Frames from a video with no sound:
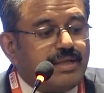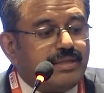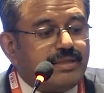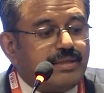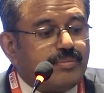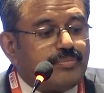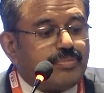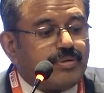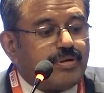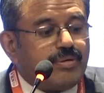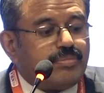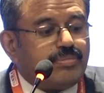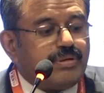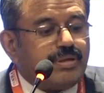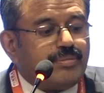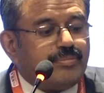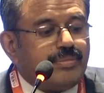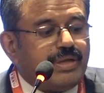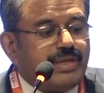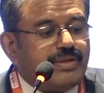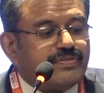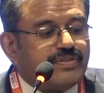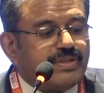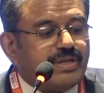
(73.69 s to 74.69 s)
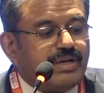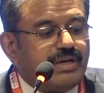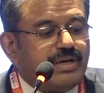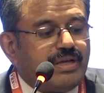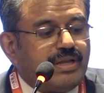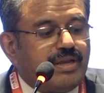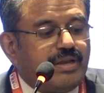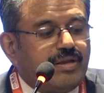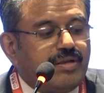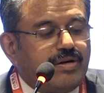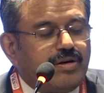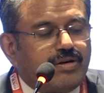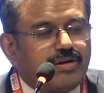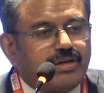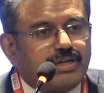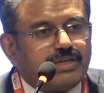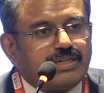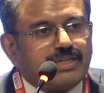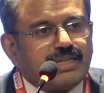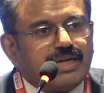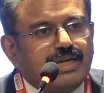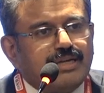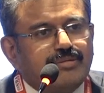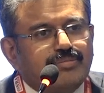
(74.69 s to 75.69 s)
The problem is longer
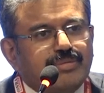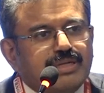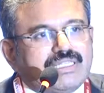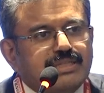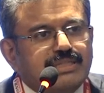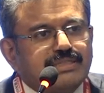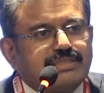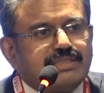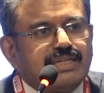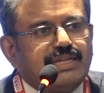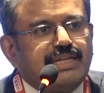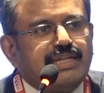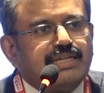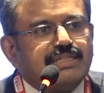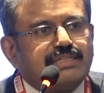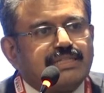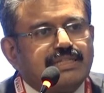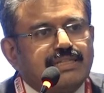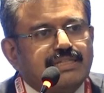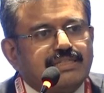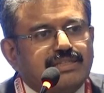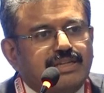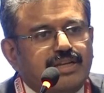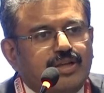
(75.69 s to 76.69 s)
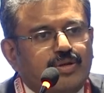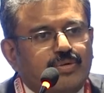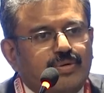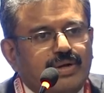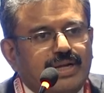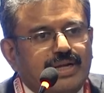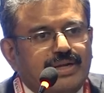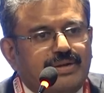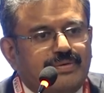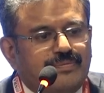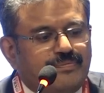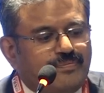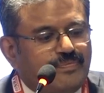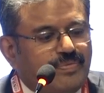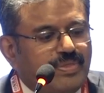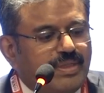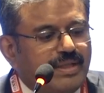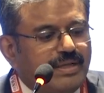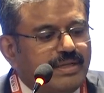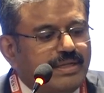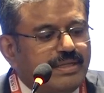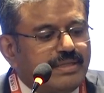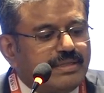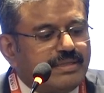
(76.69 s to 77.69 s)
time and the sedation is required.
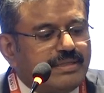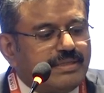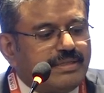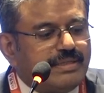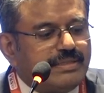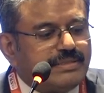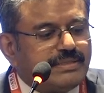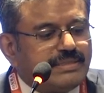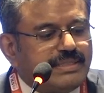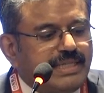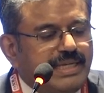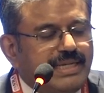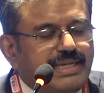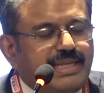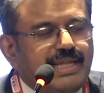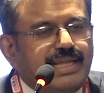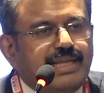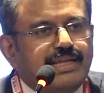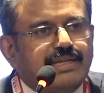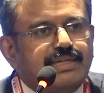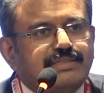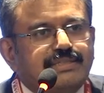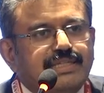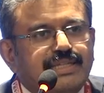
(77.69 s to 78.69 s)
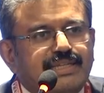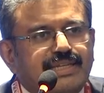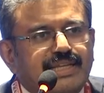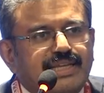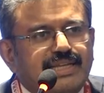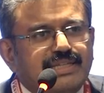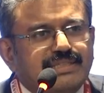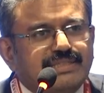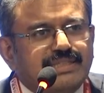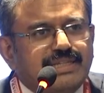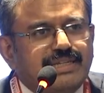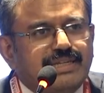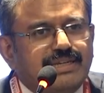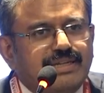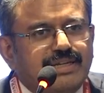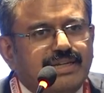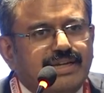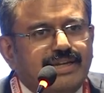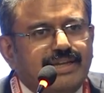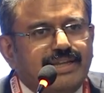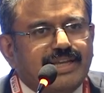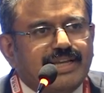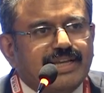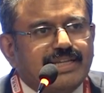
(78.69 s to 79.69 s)
Third, CT is
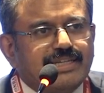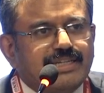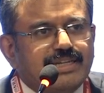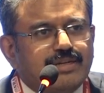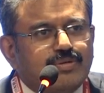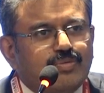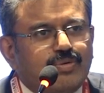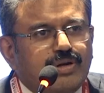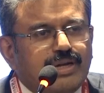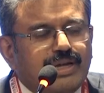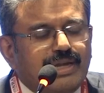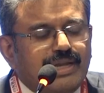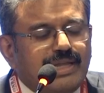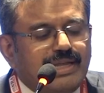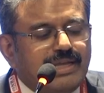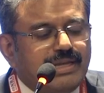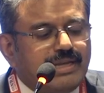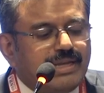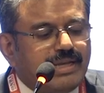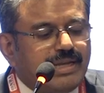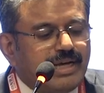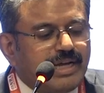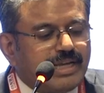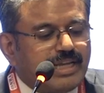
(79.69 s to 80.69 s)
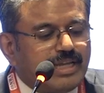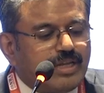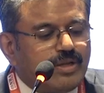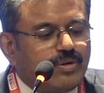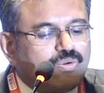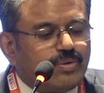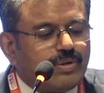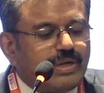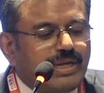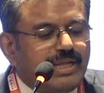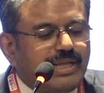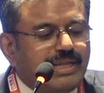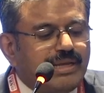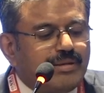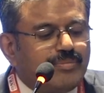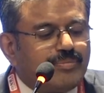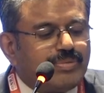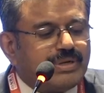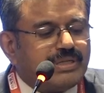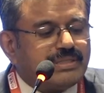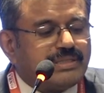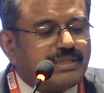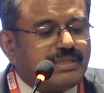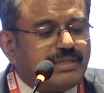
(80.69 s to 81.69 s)
indicated only in acutely ill
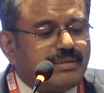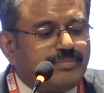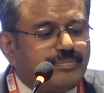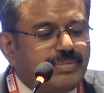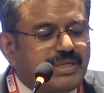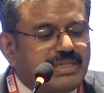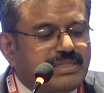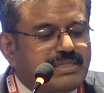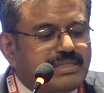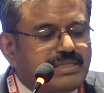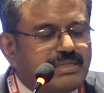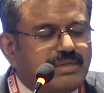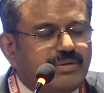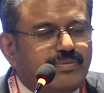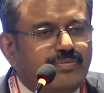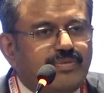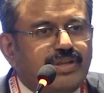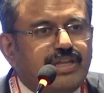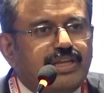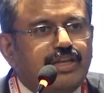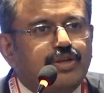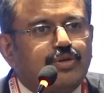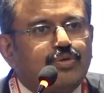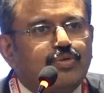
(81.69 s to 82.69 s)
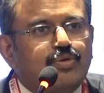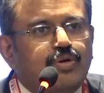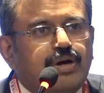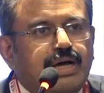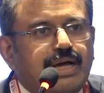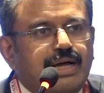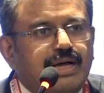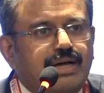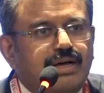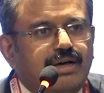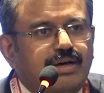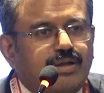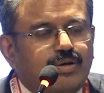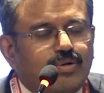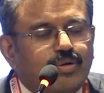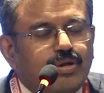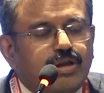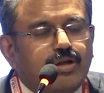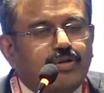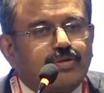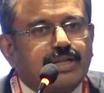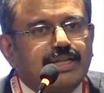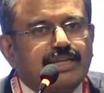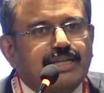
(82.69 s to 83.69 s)
patient. We need to
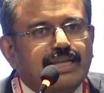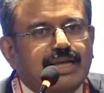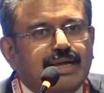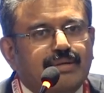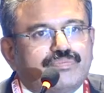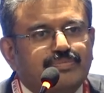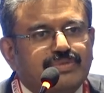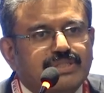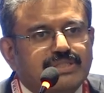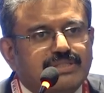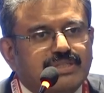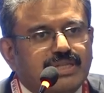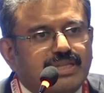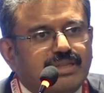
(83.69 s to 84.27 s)
rule out any abscess.